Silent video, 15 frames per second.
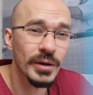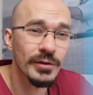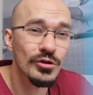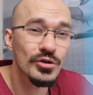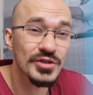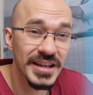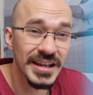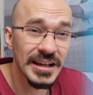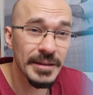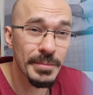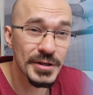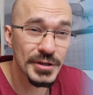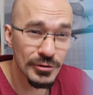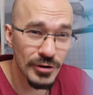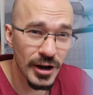We routinely
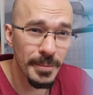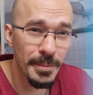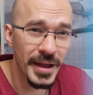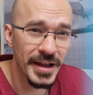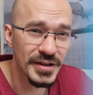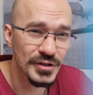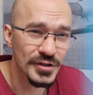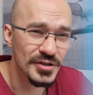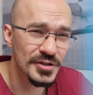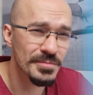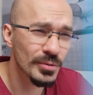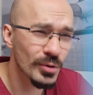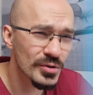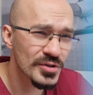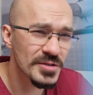prescribe patients
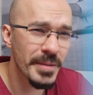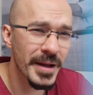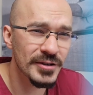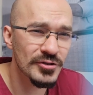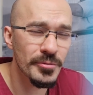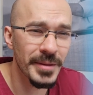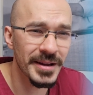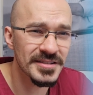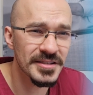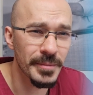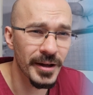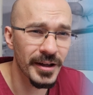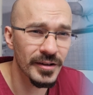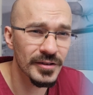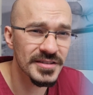broad spectrum
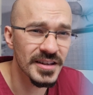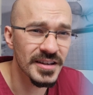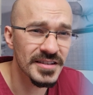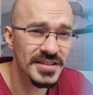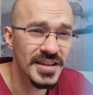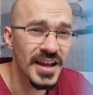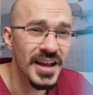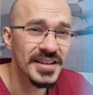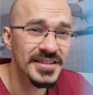antibiotics